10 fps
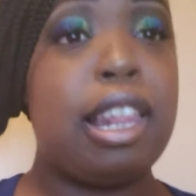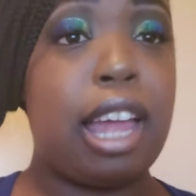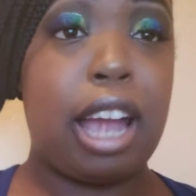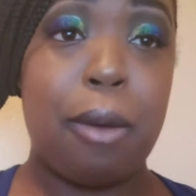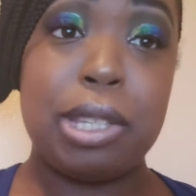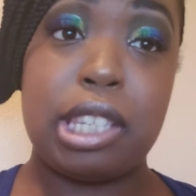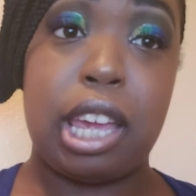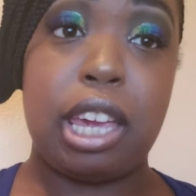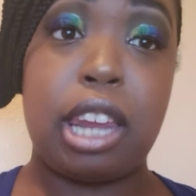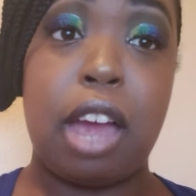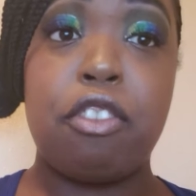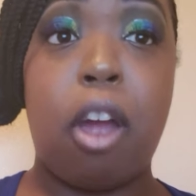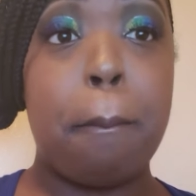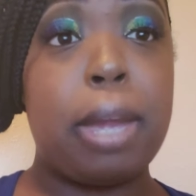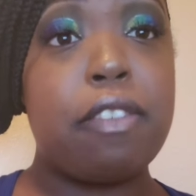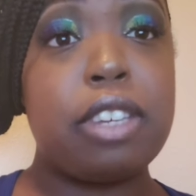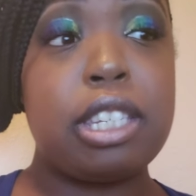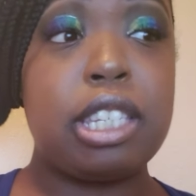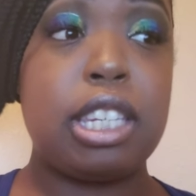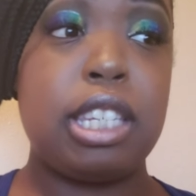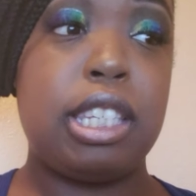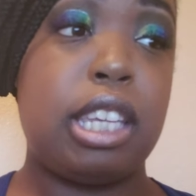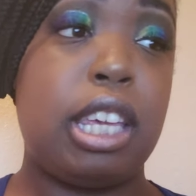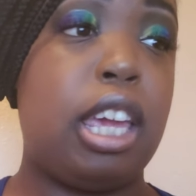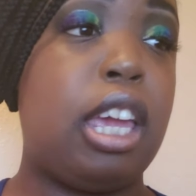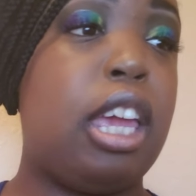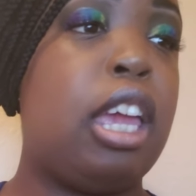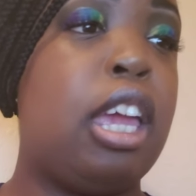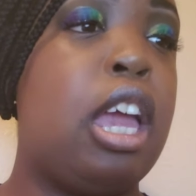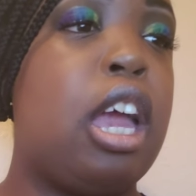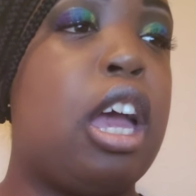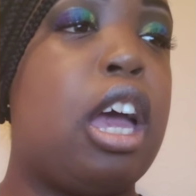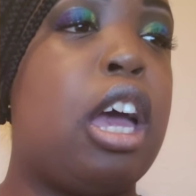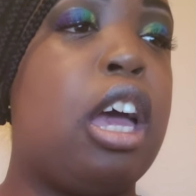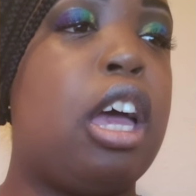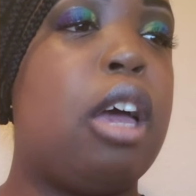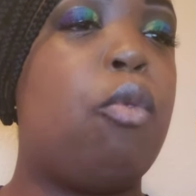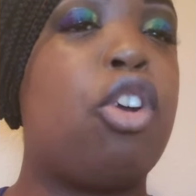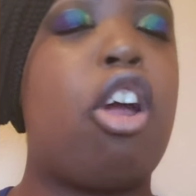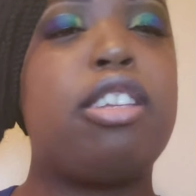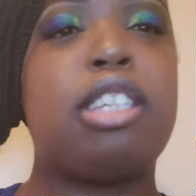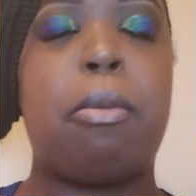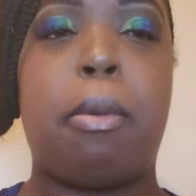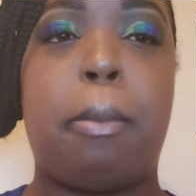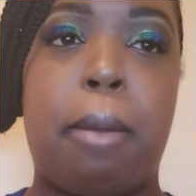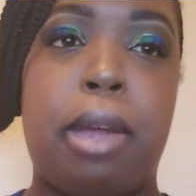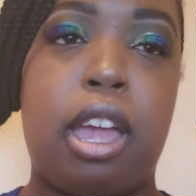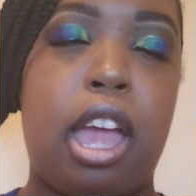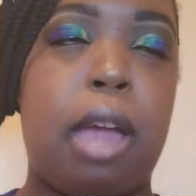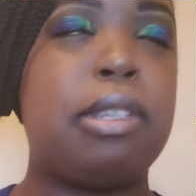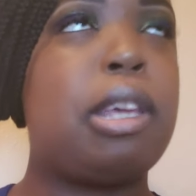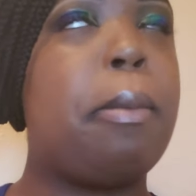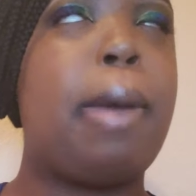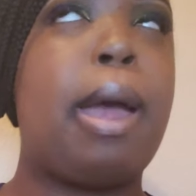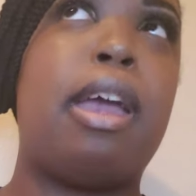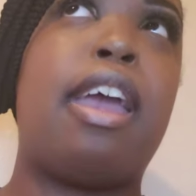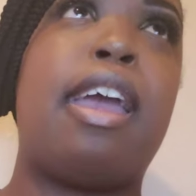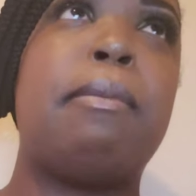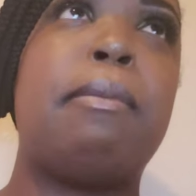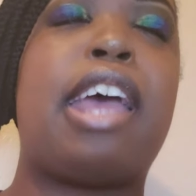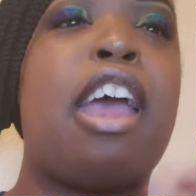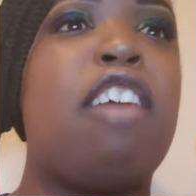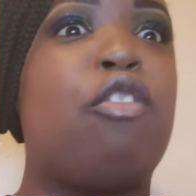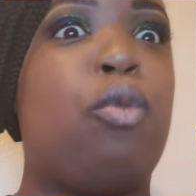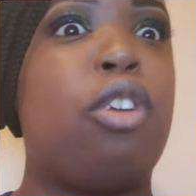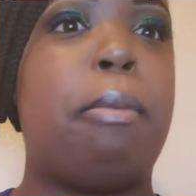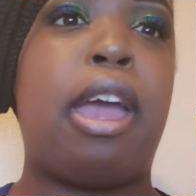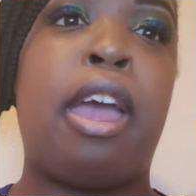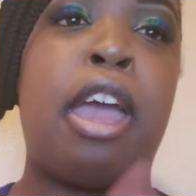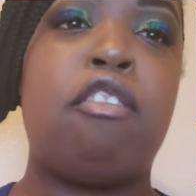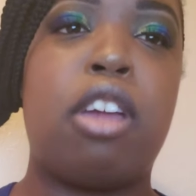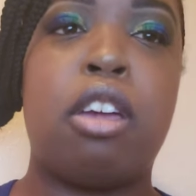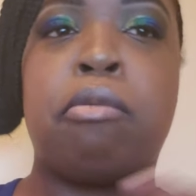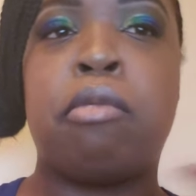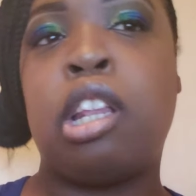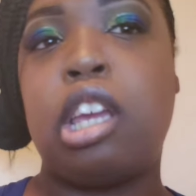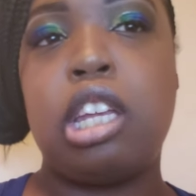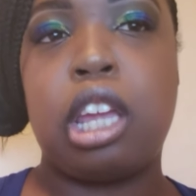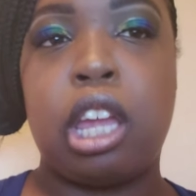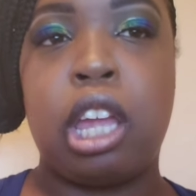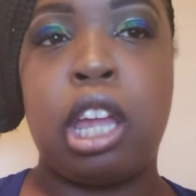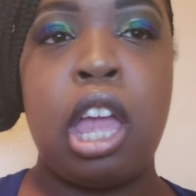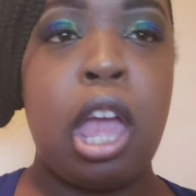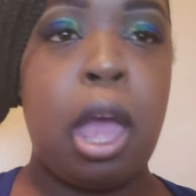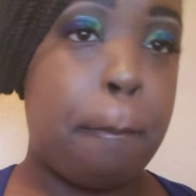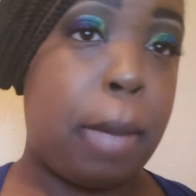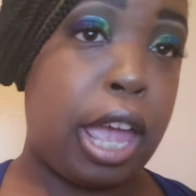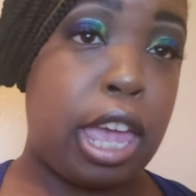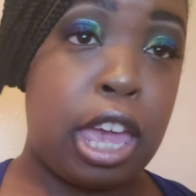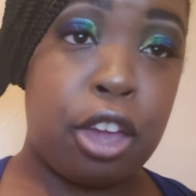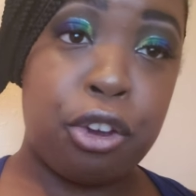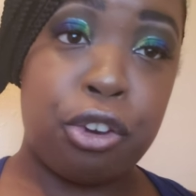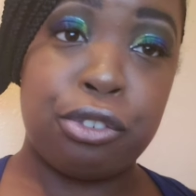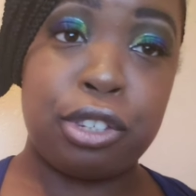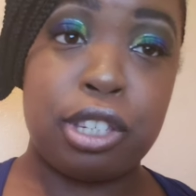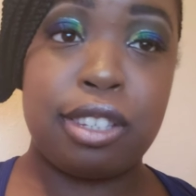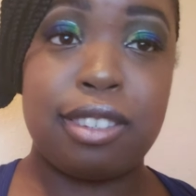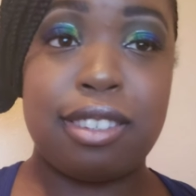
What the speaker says: Like I was saying, I'm from Memphis, Tennessee. What are some of my bad habits? Some of my bad habits, I have a real bad habit of cleaning my ears